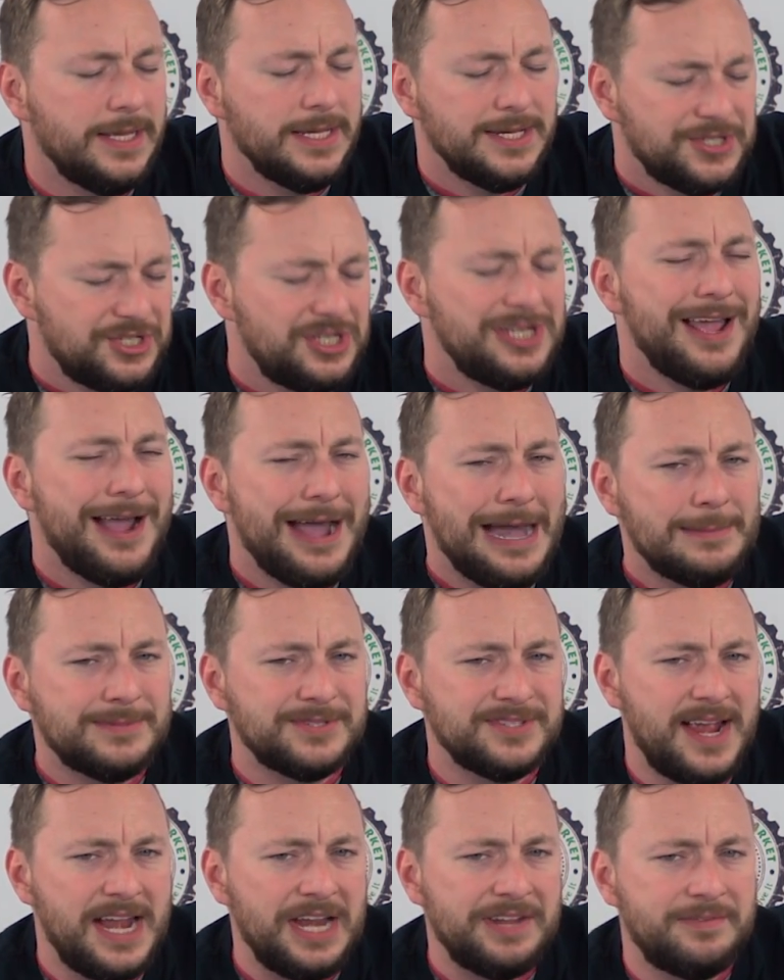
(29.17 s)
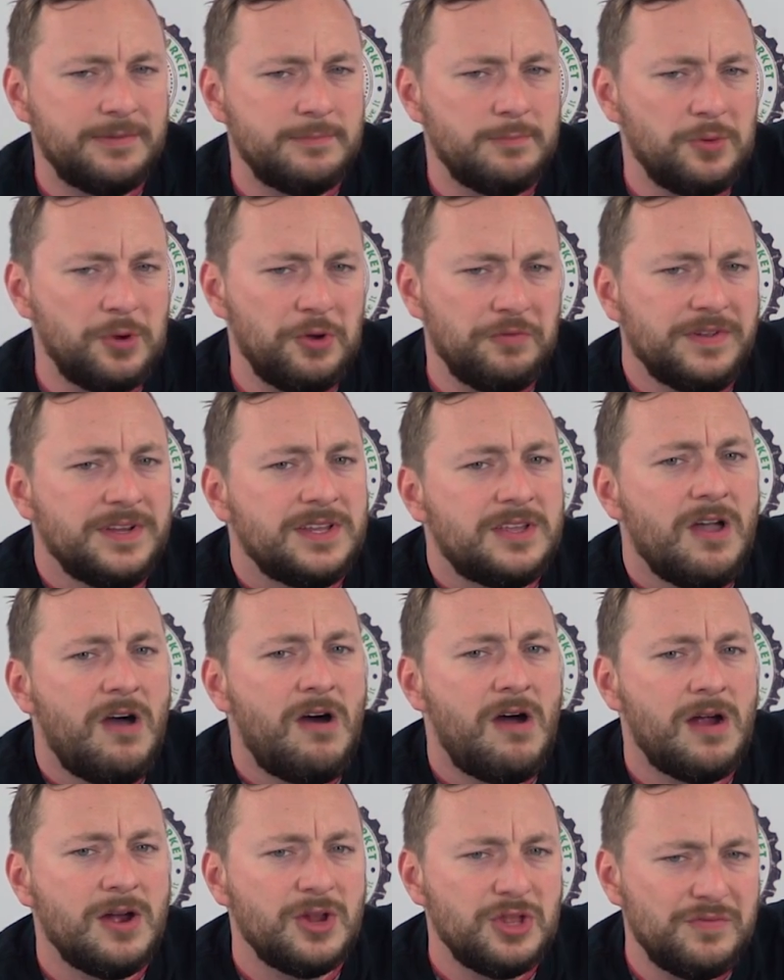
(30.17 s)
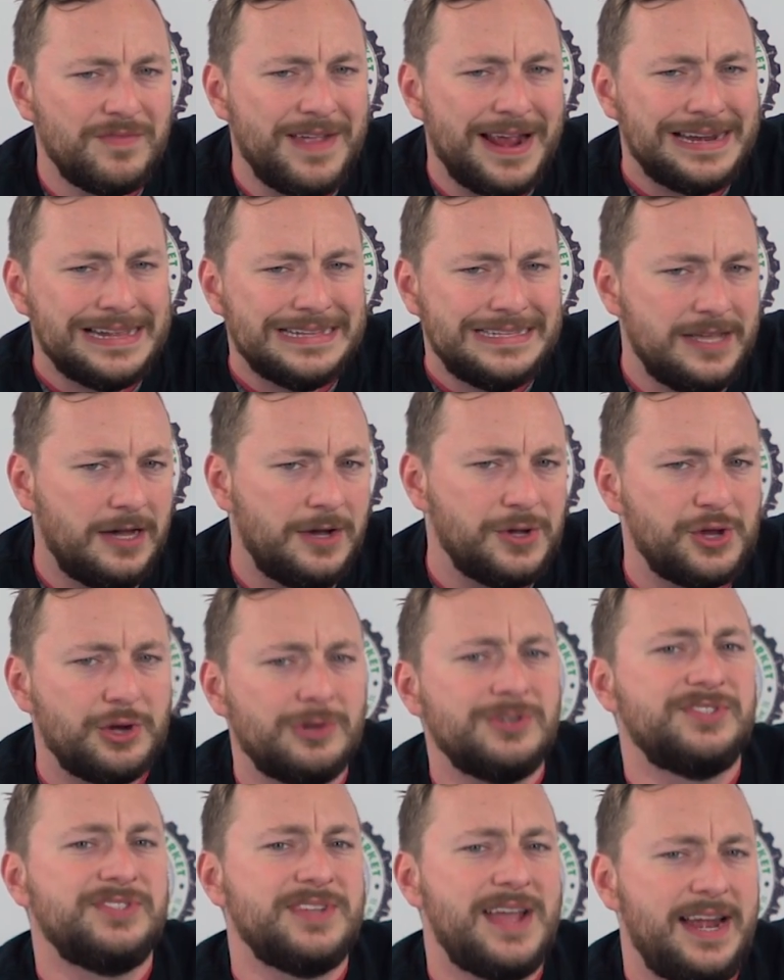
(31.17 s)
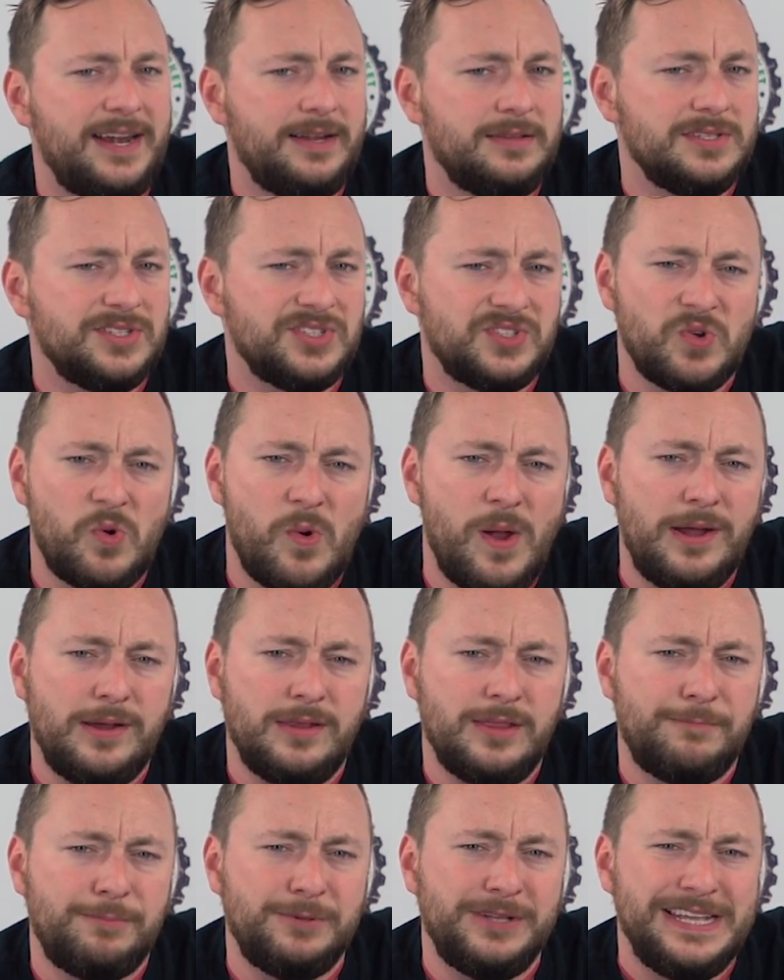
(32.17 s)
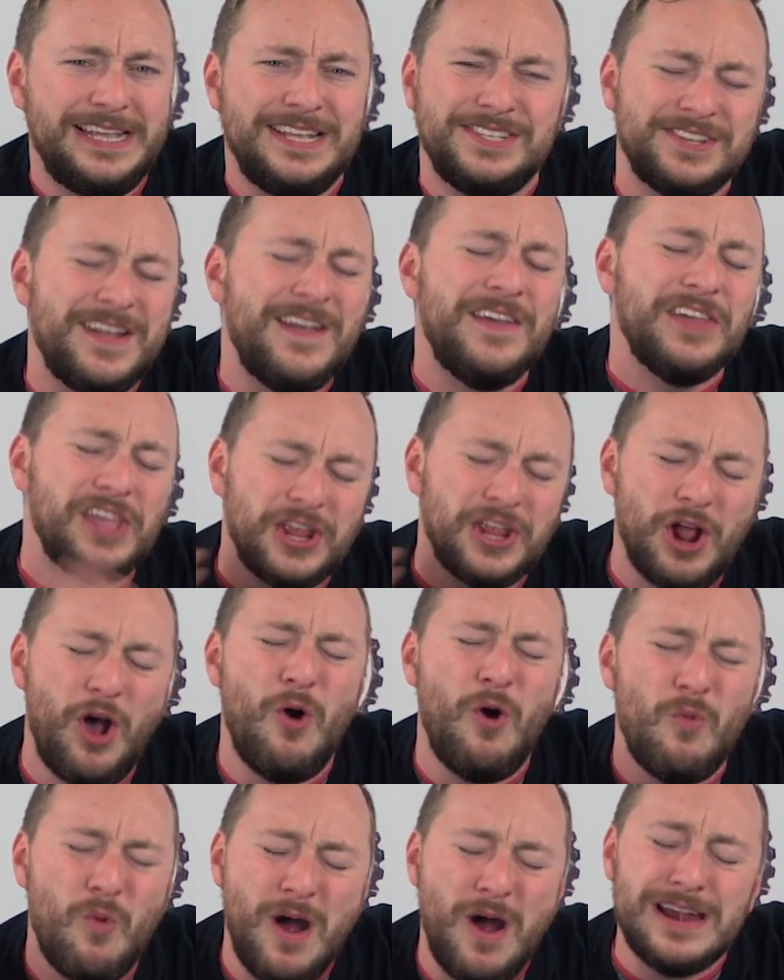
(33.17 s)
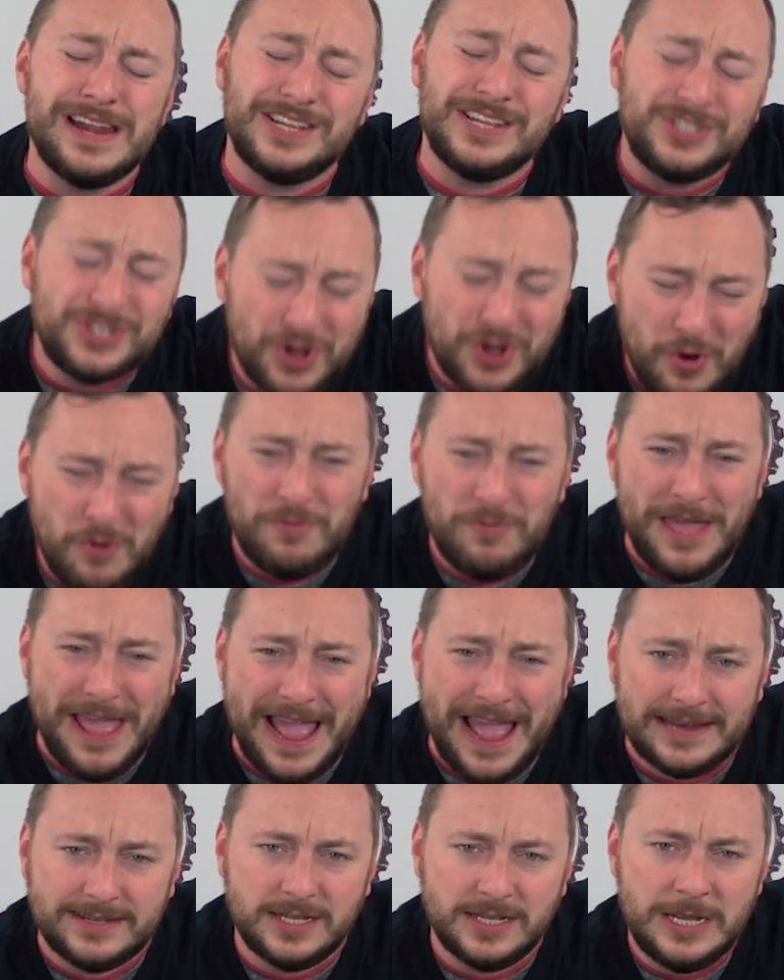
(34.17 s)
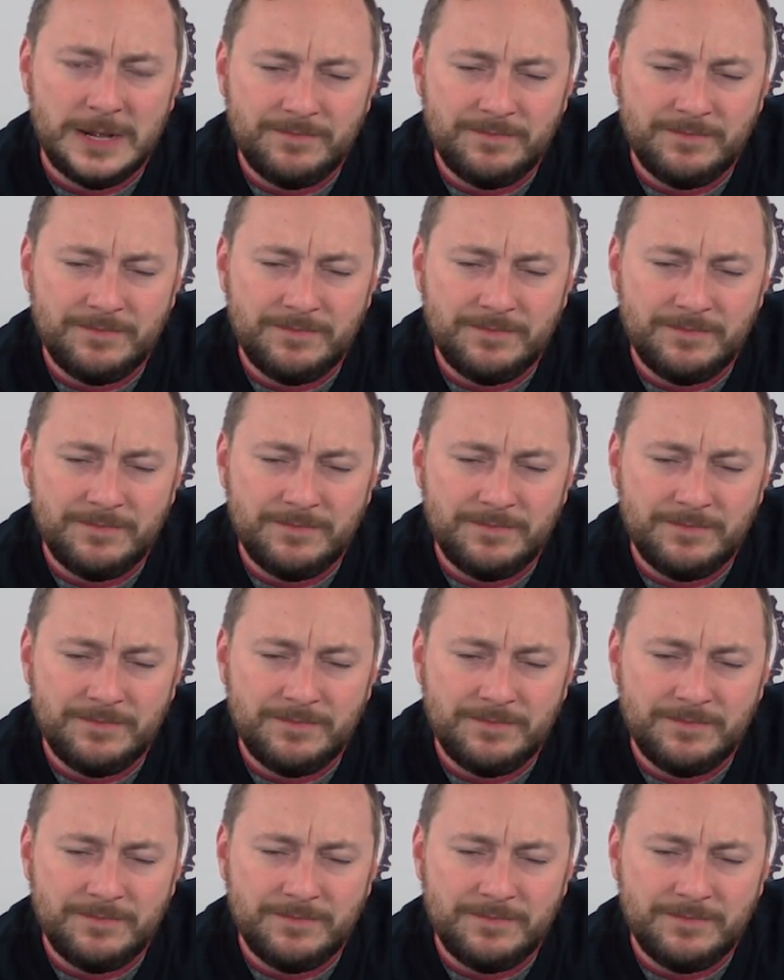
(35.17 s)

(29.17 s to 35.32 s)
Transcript: She hops out of a moving car. You've got to tell your side of the story to the police. You don't want to do that.